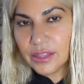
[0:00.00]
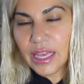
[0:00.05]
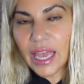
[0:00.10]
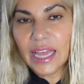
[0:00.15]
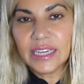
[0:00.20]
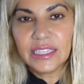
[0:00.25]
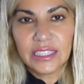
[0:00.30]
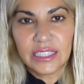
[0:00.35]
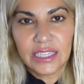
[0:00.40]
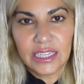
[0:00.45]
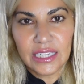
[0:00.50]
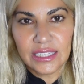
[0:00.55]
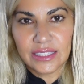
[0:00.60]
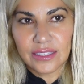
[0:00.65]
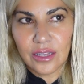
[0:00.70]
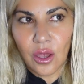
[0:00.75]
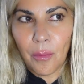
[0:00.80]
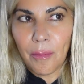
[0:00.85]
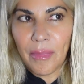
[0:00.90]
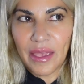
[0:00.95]
entities
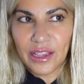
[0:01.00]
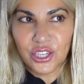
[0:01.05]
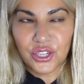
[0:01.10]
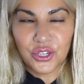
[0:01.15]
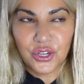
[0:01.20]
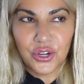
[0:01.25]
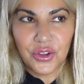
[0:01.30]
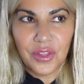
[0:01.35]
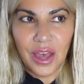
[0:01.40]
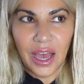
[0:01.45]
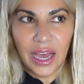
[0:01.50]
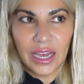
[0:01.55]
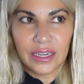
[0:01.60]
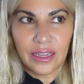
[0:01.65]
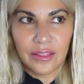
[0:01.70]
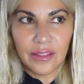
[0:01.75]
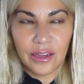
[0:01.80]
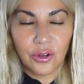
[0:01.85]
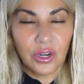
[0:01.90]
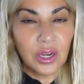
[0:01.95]
make sure that
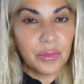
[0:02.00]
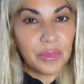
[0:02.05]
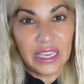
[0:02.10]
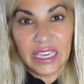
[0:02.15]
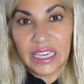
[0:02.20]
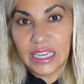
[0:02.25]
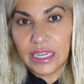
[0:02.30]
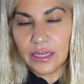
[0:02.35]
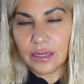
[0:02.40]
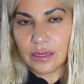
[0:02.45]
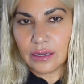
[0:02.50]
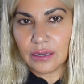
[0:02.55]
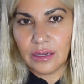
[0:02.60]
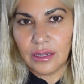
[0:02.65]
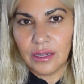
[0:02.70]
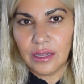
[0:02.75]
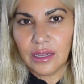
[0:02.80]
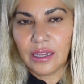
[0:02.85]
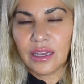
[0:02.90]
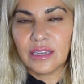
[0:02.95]
they're going to be hidden
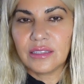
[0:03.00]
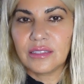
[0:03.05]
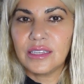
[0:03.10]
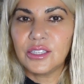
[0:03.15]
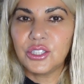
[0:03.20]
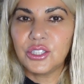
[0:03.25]
because they